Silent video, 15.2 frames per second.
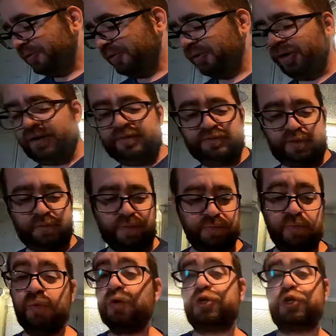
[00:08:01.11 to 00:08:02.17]
Or some
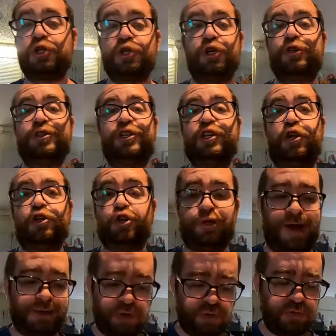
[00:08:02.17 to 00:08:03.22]
people,
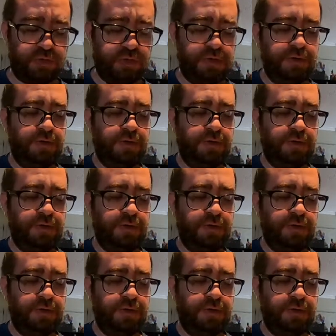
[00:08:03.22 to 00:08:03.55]
Worcestershire.